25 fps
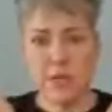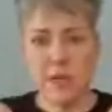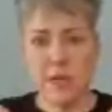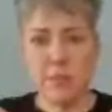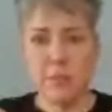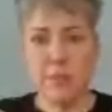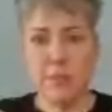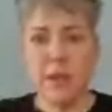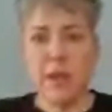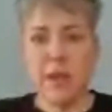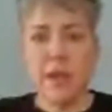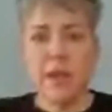
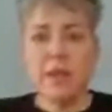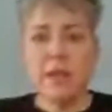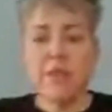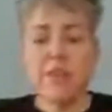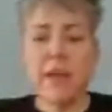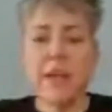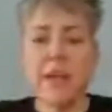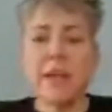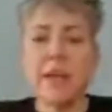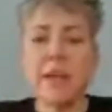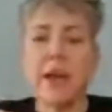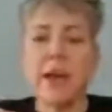deep,
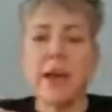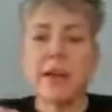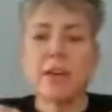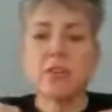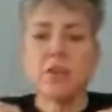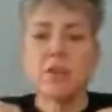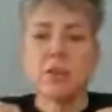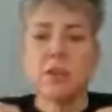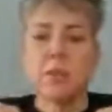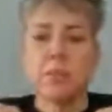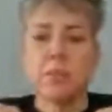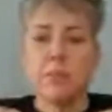they can
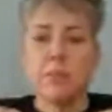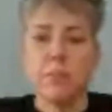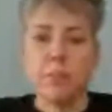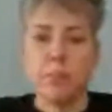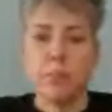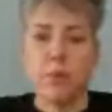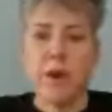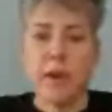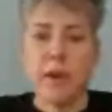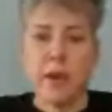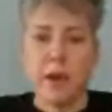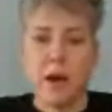actually
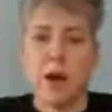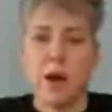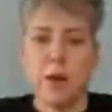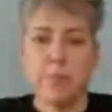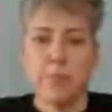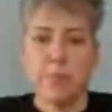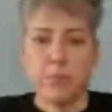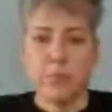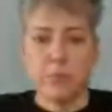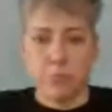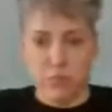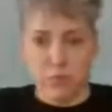break
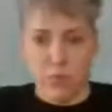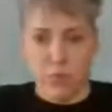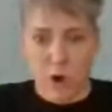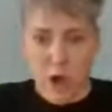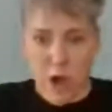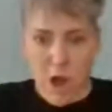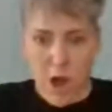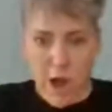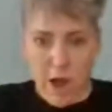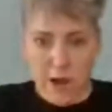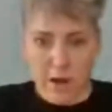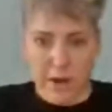up
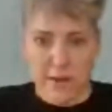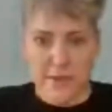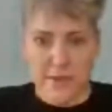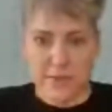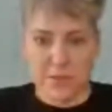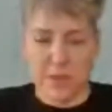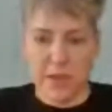rock.